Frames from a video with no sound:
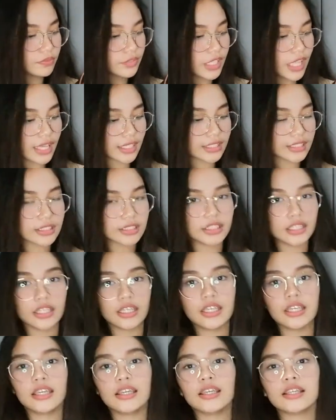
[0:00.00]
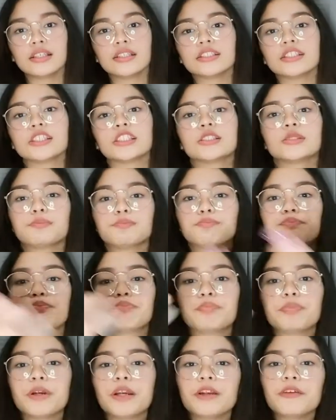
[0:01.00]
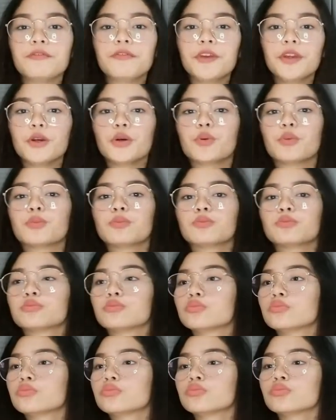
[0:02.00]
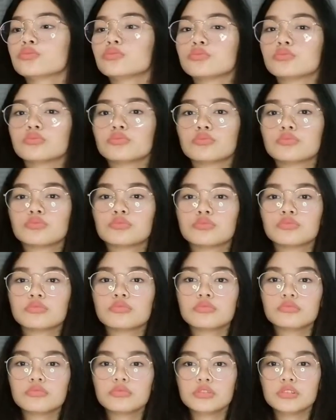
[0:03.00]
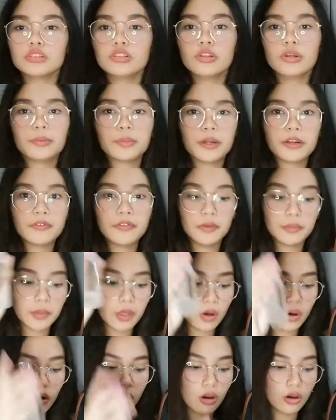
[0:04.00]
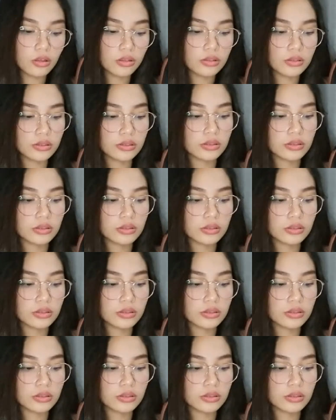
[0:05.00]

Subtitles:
next is perfume. Ito yung perfume ko.